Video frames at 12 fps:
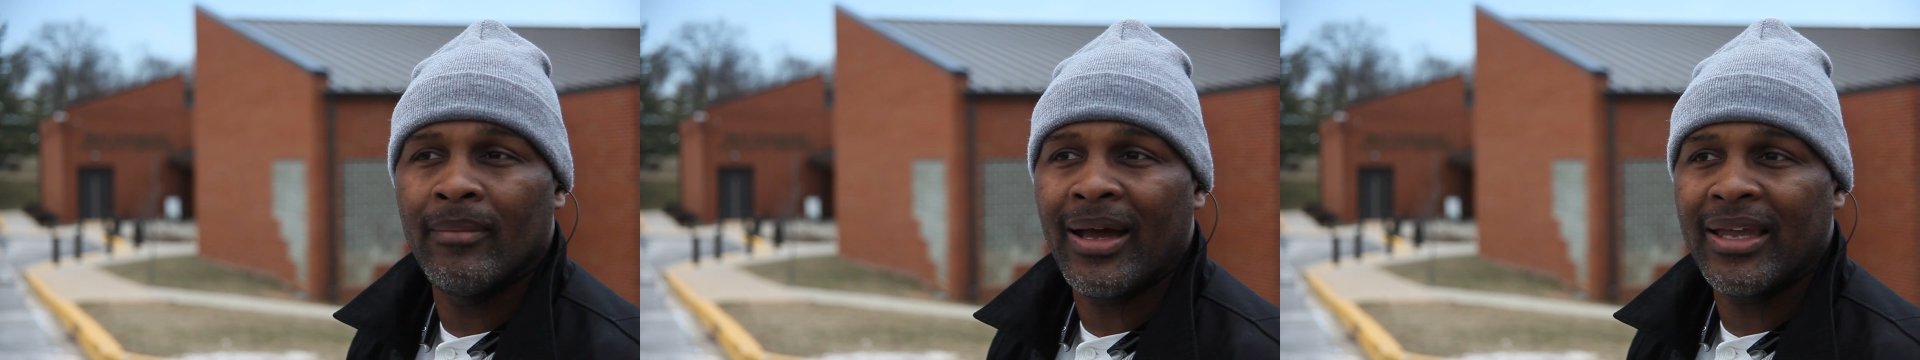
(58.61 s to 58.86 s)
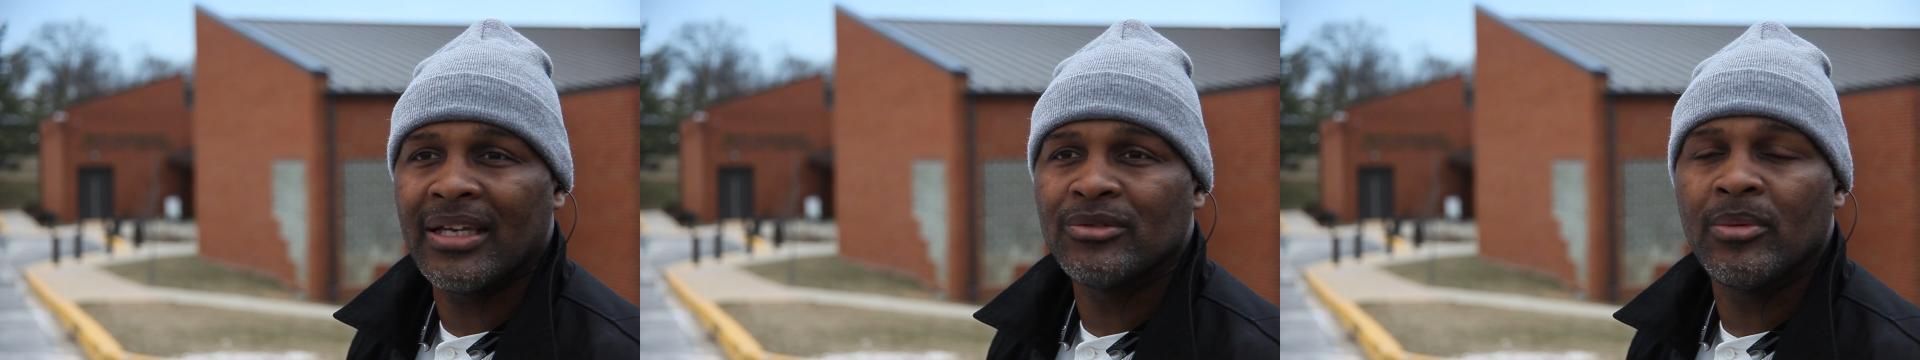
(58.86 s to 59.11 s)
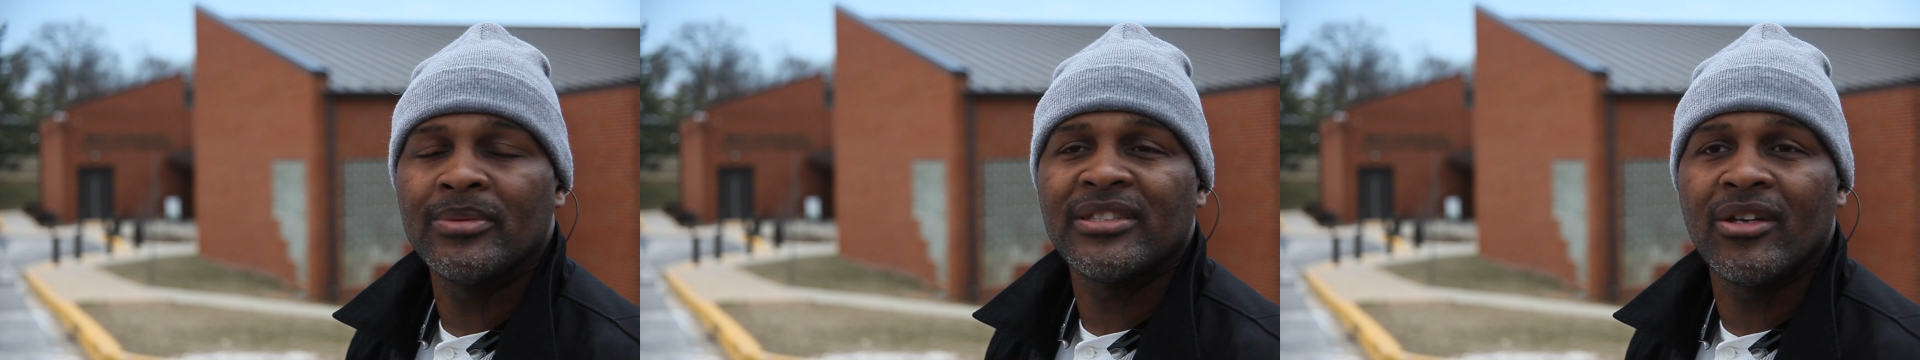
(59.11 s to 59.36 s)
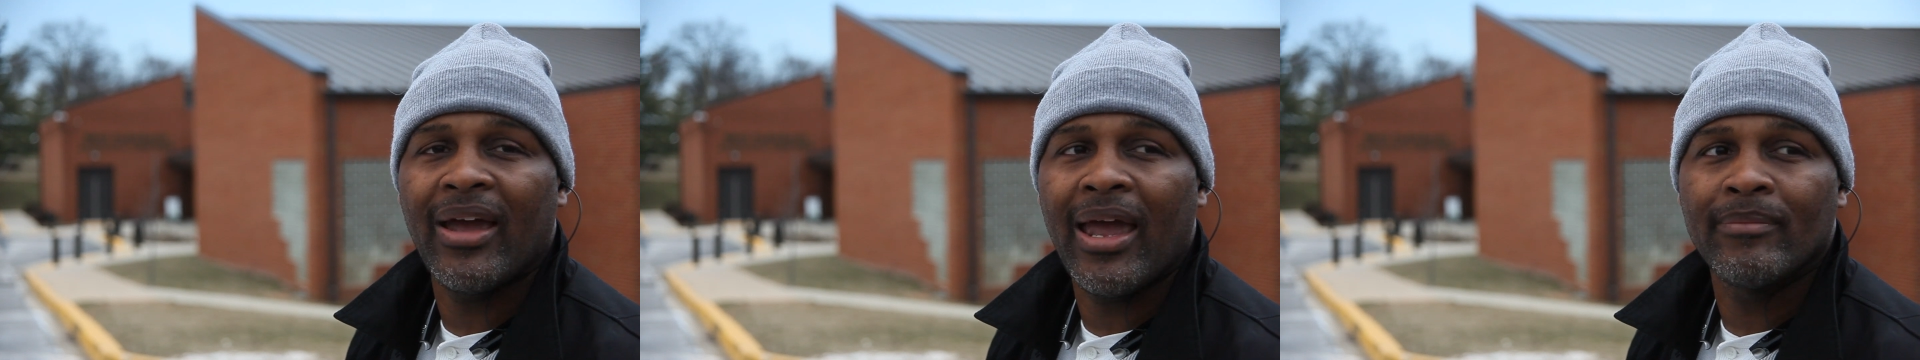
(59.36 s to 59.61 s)
I guess we were
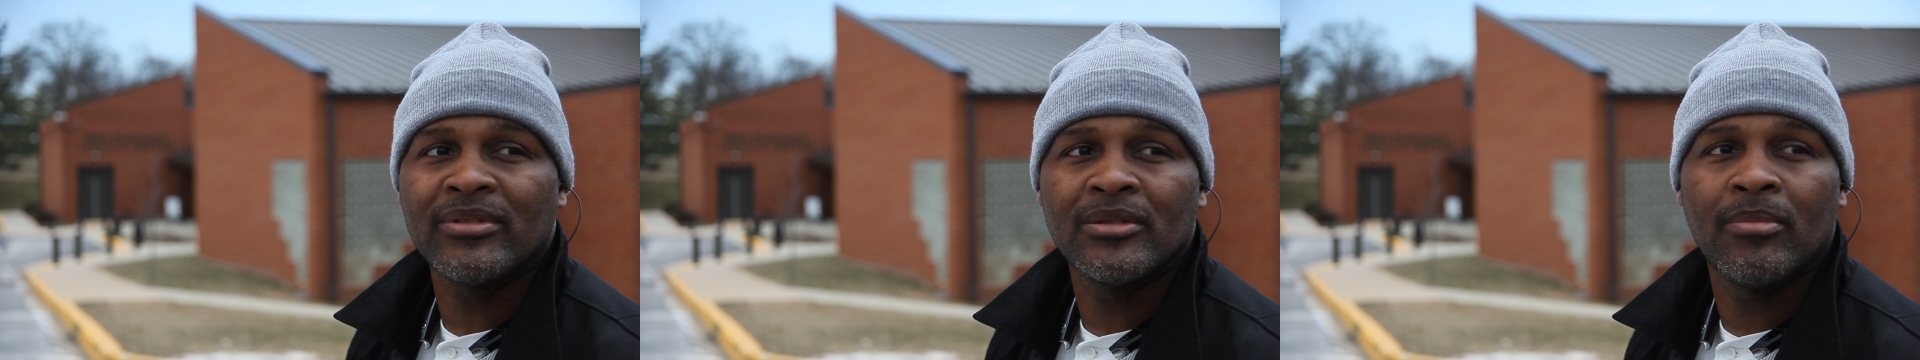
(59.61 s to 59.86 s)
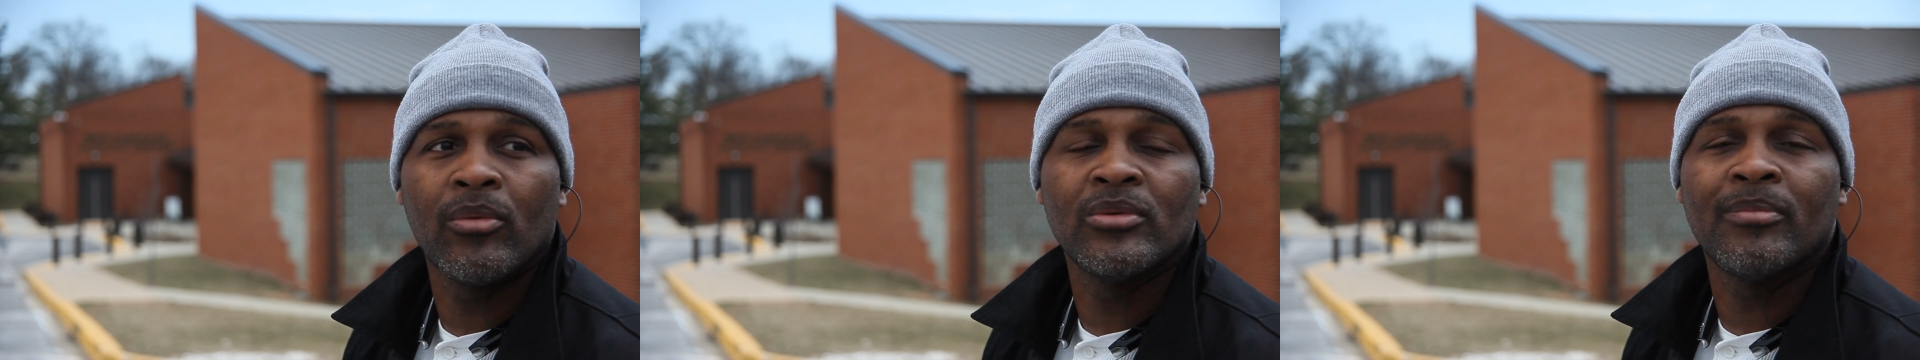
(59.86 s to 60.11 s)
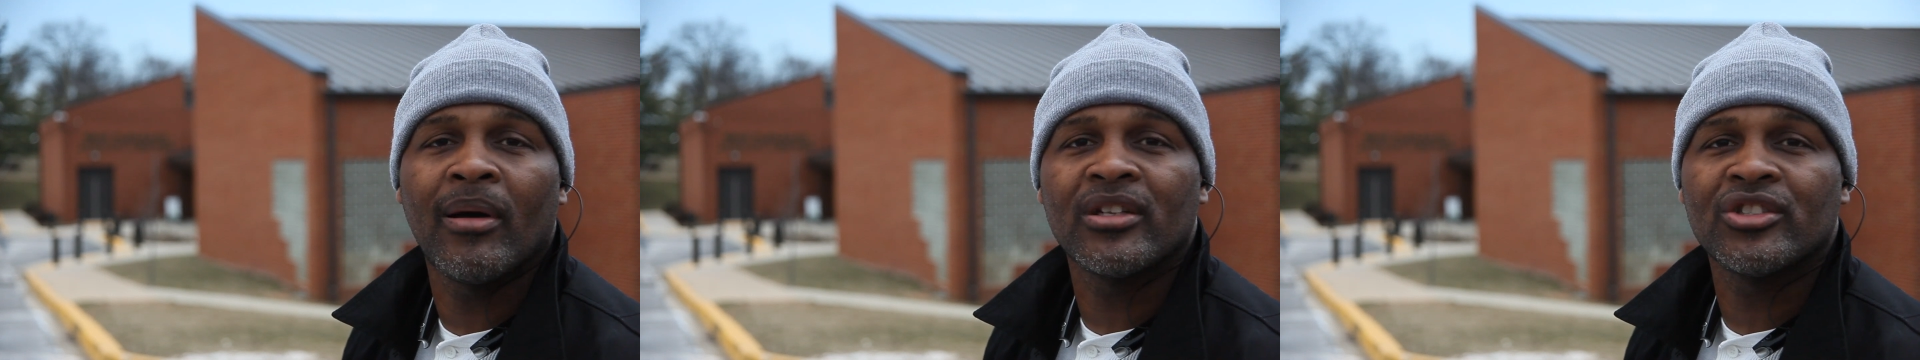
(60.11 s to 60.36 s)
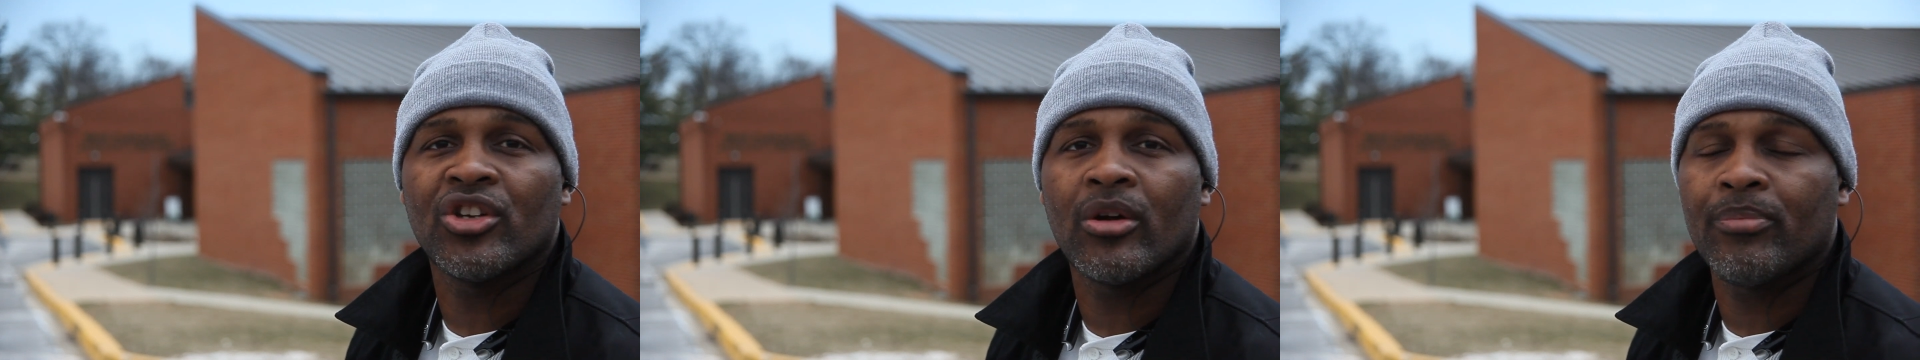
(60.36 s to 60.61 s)
still amateurs, but we were about
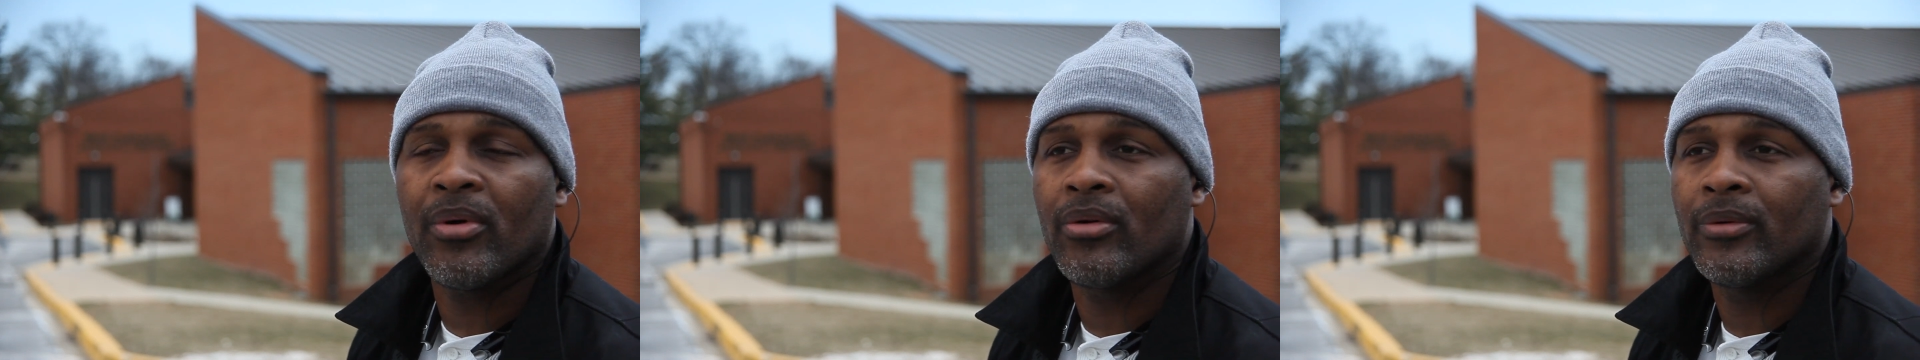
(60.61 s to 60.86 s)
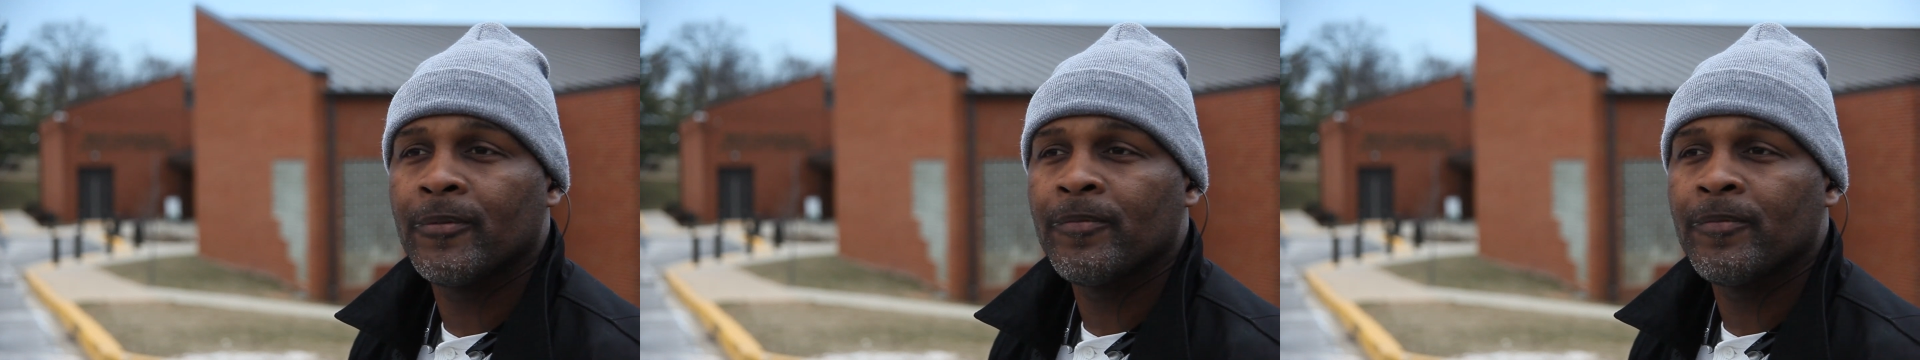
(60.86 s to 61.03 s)
to turn pro.